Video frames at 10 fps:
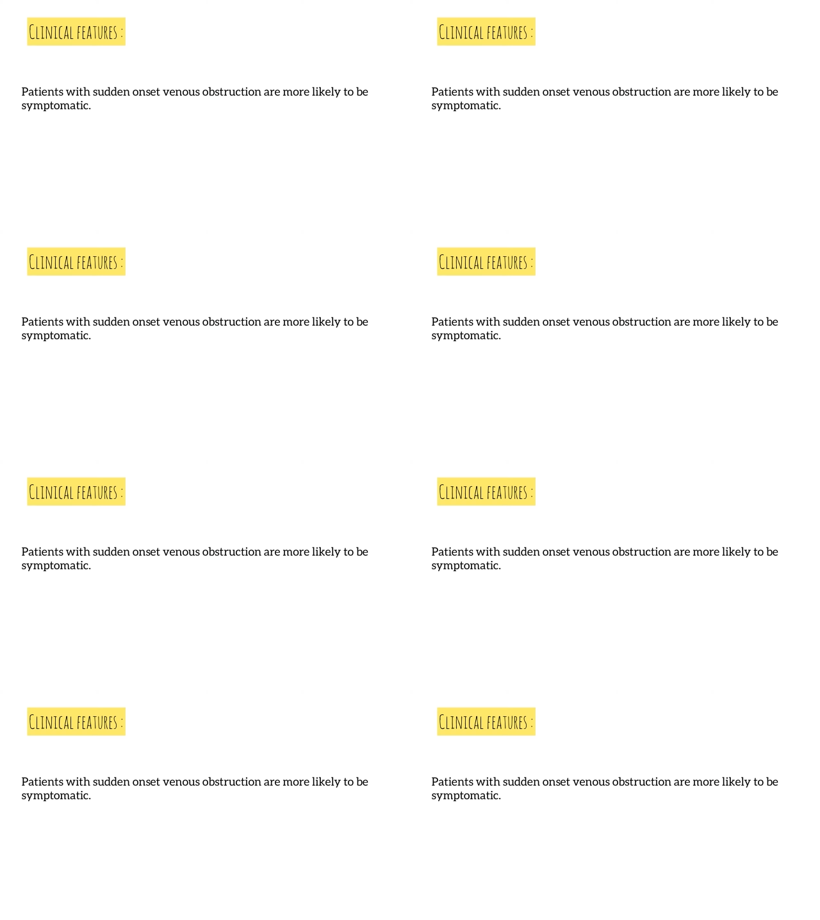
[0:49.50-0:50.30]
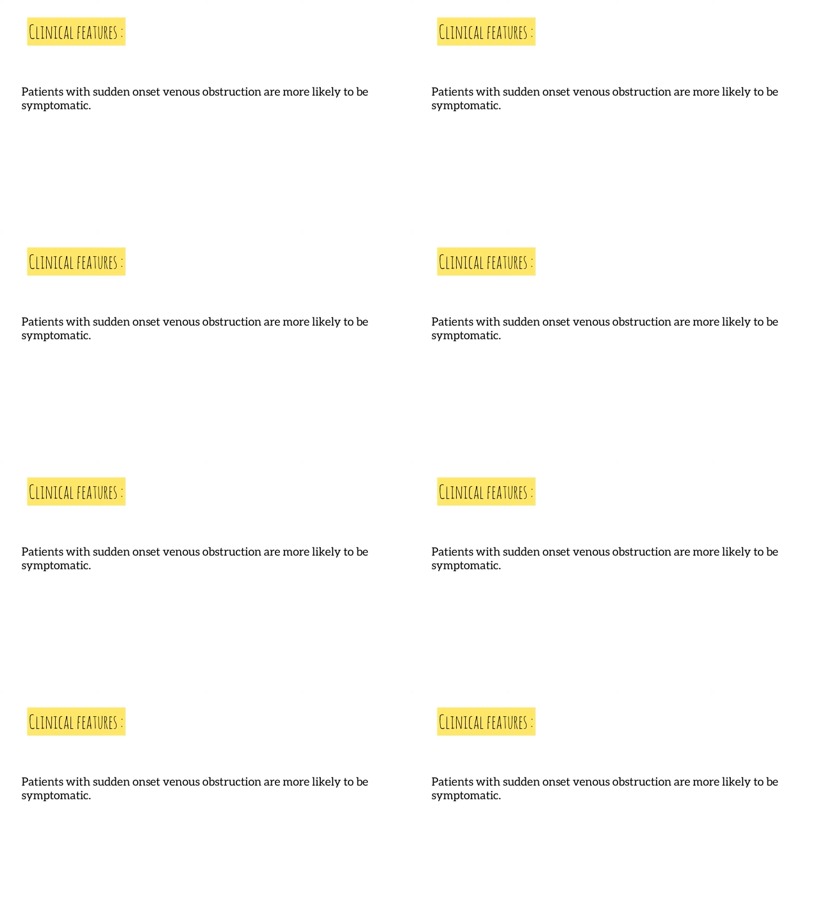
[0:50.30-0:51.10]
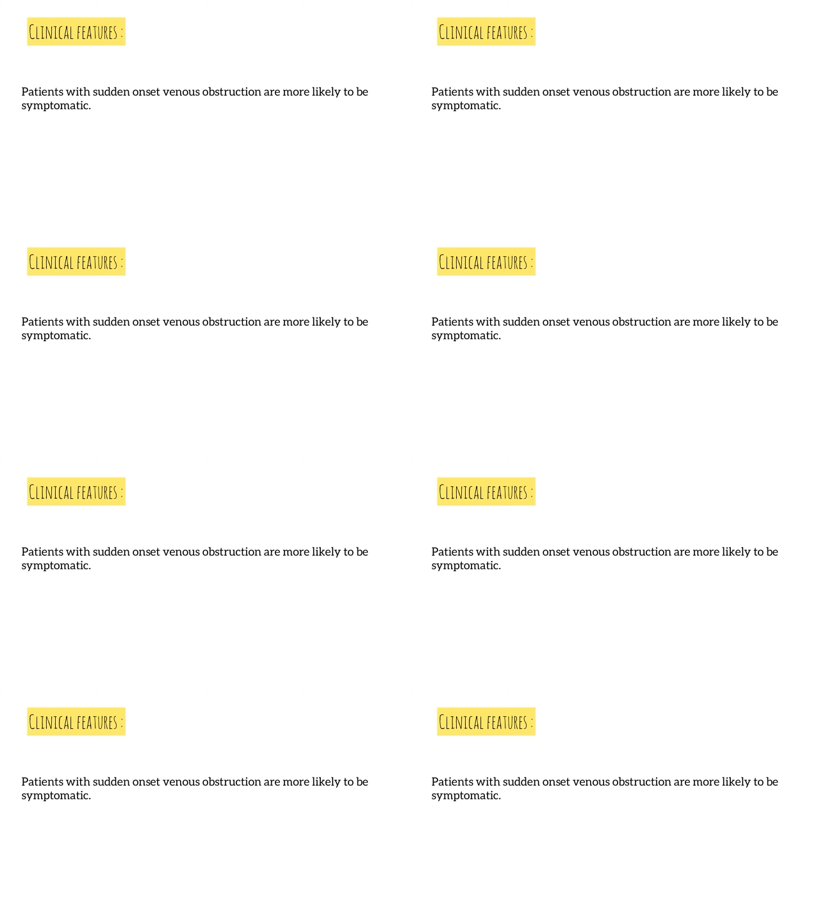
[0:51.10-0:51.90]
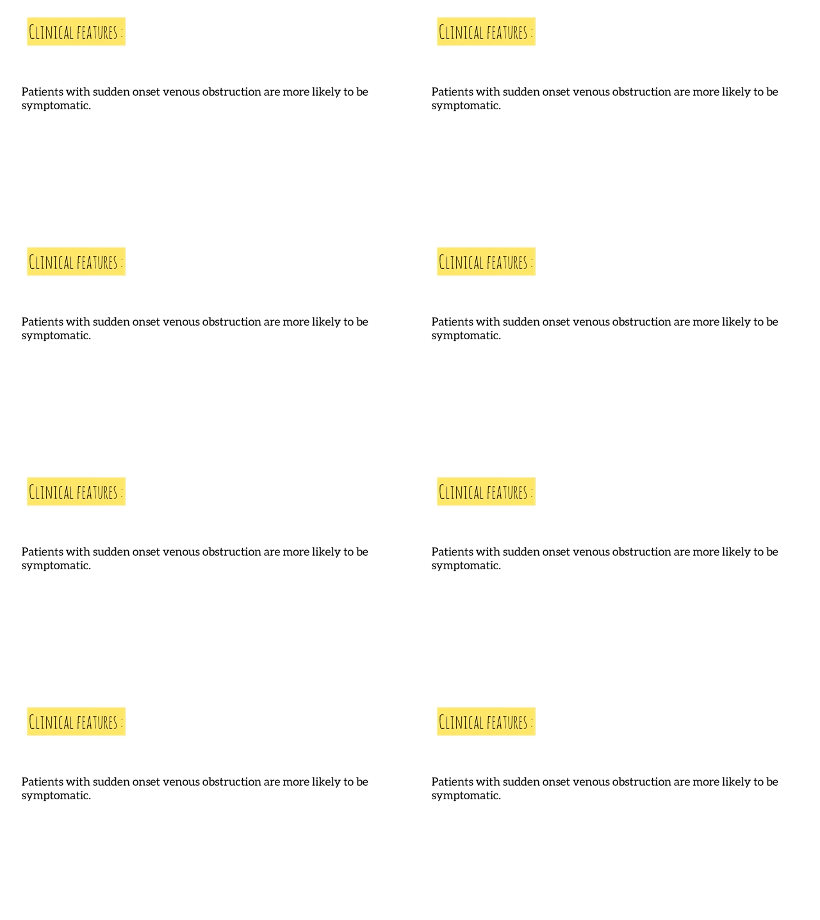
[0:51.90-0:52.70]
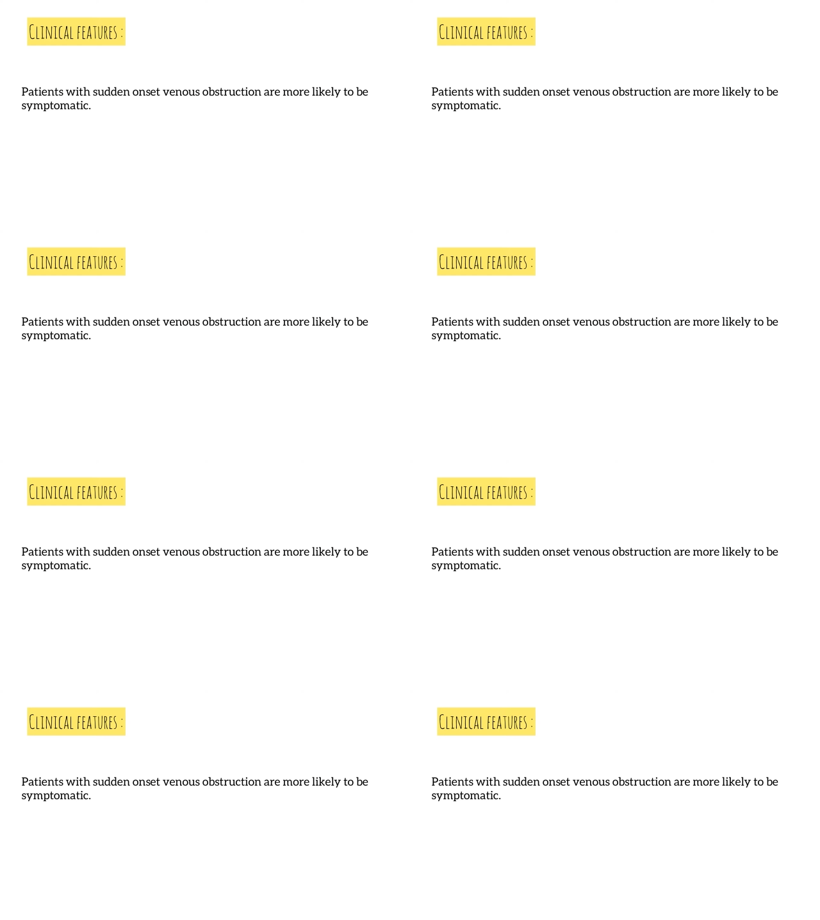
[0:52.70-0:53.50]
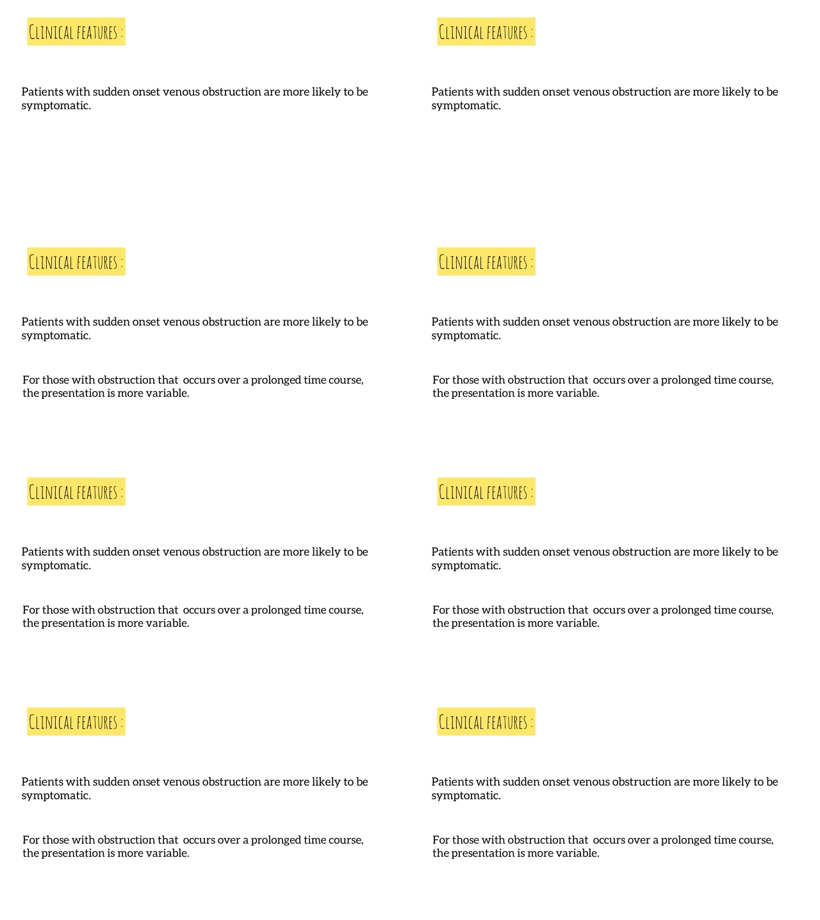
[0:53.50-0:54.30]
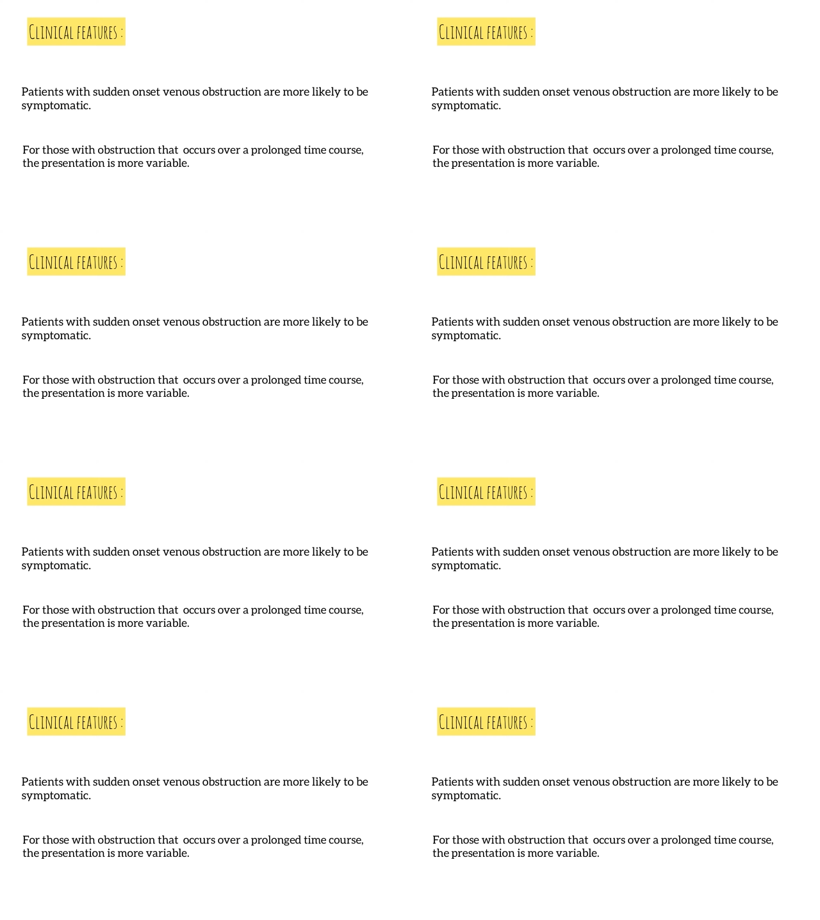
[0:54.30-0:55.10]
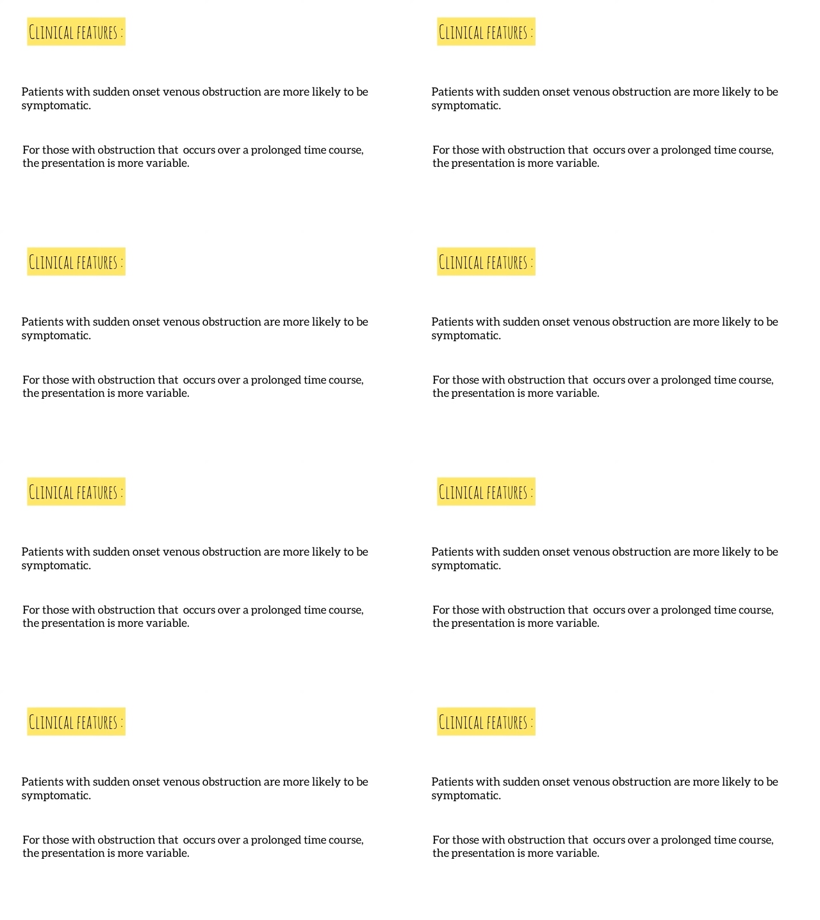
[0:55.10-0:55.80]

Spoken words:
Nobody's mouth can be seen.